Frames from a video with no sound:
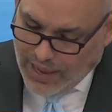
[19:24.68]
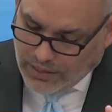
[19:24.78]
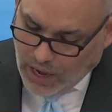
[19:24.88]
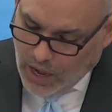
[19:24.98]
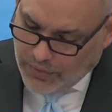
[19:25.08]

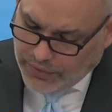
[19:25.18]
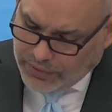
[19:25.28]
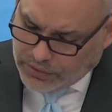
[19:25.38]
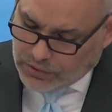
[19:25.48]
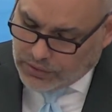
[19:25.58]
and
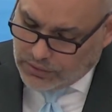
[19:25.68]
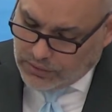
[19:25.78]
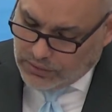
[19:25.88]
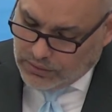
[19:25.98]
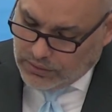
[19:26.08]
others,
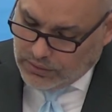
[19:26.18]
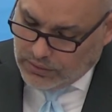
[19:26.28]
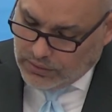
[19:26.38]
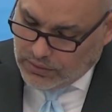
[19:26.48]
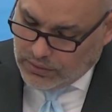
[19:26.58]

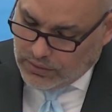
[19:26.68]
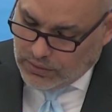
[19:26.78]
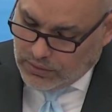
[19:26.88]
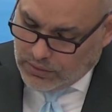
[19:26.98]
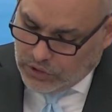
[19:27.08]

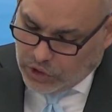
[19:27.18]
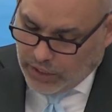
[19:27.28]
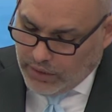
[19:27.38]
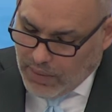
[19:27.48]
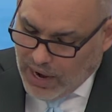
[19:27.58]

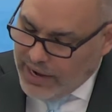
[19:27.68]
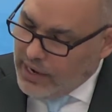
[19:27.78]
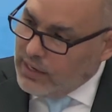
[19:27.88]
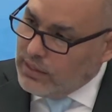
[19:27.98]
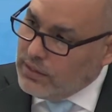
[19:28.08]

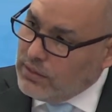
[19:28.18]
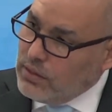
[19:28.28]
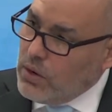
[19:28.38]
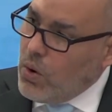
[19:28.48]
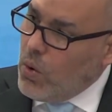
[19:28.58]
Jeremiah,
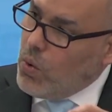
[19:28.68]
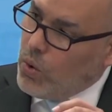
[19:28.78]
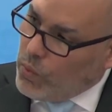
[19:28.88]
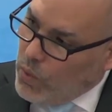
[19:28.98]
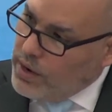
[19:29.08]

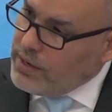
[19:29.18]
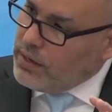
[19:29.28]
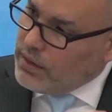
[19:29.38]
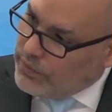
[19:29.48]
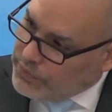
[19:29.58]
or
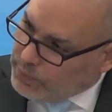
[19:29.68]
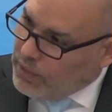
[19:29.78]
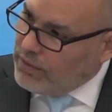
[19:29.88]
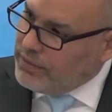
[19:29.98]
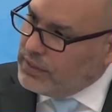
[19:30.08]
one of
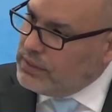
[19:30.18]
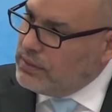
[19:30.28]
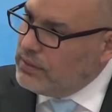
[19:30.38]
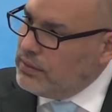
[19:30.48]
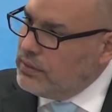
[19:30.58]
the prophets.